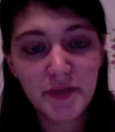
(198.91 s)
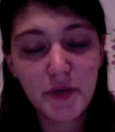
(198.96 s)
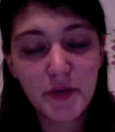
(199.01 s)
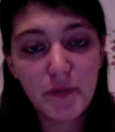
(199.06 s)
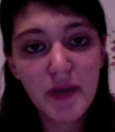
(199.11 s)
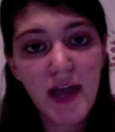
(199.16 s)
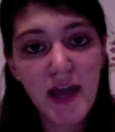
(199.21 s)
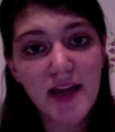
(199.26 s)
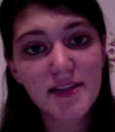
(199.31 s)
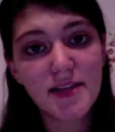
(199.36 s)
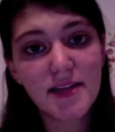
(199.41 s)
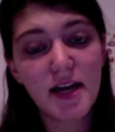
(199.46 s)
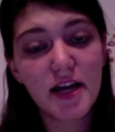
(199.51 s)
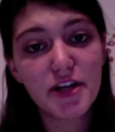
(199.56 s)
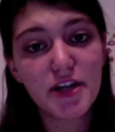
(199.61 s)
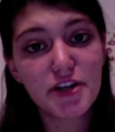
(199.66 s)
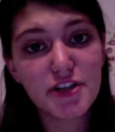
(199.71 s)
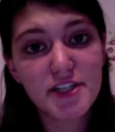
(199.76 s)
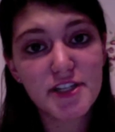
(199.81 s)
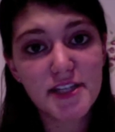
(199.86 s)
We had to
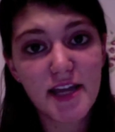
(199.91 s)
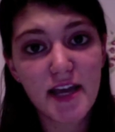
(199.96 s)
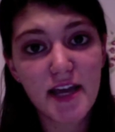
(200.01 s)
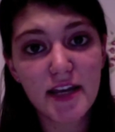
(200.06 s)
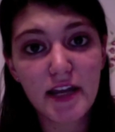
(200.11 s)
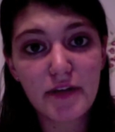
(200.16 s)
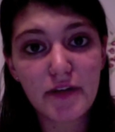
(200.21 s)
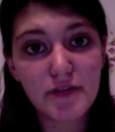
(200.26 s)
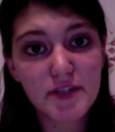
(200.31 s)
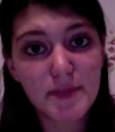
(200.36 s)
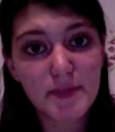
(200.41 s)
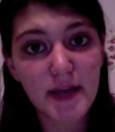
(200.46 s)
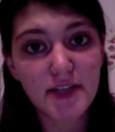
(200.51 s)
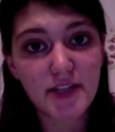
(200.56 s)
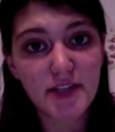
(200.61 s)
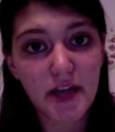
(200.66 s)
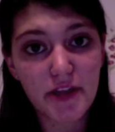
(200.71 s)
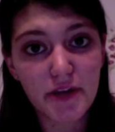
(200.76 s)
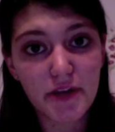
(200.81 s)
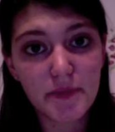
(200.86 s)
understand and
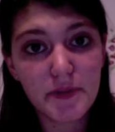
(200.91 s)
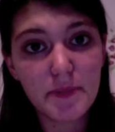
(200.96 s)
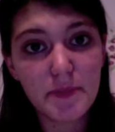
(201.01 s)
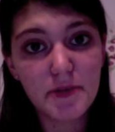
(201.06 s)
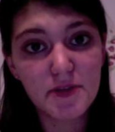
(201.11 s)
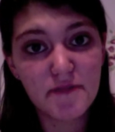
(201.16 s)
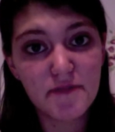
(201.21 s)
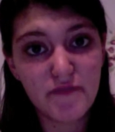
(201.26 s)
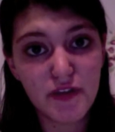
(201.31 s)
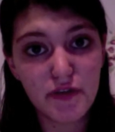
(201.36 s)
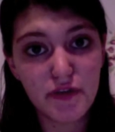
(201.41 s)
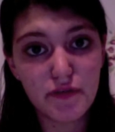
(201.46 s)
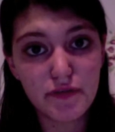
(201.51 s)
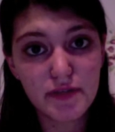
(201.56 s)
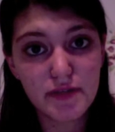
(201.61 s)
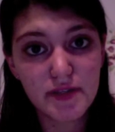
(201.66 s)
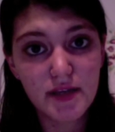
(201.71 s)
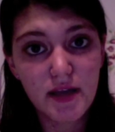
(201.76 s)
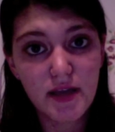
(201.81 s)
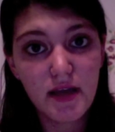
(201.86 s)
respect other people's
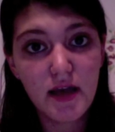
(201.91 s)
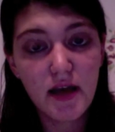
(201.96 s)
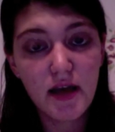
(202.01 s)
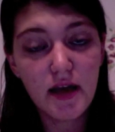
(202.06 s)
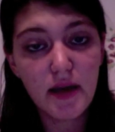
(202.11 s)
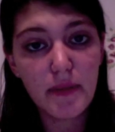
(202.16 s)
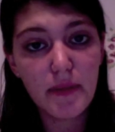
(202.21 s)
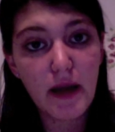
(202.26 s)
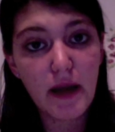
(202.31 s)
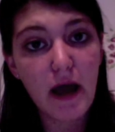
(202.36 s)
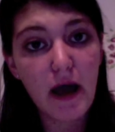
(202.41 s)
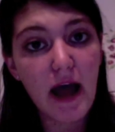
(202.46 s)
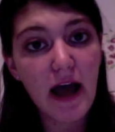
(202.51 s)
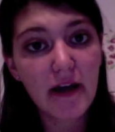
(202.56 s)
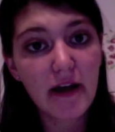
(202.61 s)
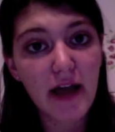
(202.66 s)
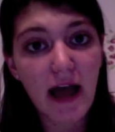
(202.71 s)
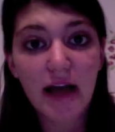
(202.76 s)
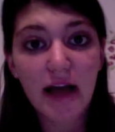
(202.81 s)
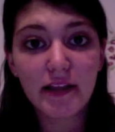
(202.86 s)
views about how
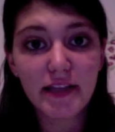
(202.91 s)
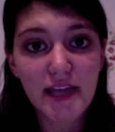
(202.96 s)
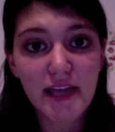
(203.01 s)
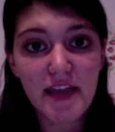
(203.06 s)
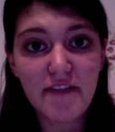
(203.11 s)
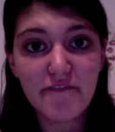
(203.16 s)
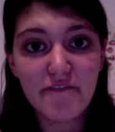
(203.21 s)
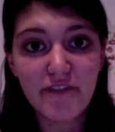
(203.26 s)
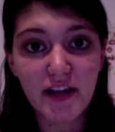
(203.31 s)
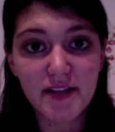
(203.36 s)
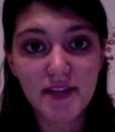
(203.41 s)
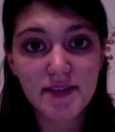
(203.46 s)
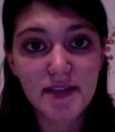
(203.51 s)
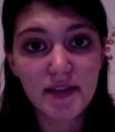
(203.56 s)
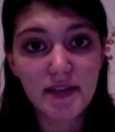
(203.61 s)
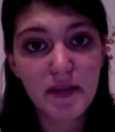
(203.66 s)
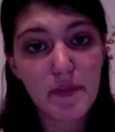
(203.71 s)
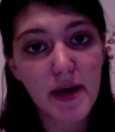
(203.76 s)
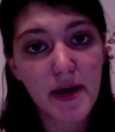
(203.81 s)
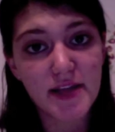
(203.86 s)
to allocate funds in
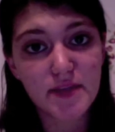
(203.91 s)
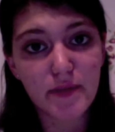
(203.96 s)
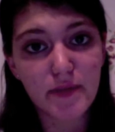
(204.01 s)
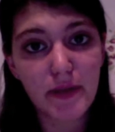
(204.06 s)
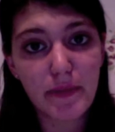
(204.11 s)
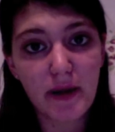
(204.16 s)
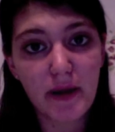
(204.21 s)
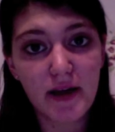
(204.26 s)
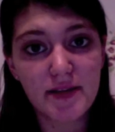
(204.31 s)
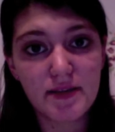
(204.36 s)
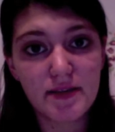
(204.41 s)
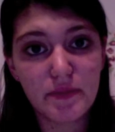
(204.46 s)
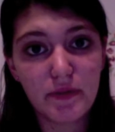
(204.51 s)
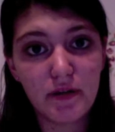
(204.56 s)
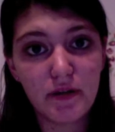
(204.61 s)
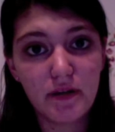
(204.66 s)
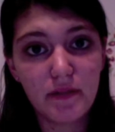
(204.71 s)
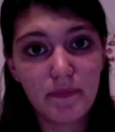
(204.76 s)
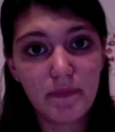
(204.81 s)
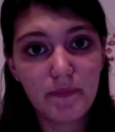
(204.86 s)
the best way
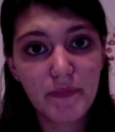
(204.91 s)
possible.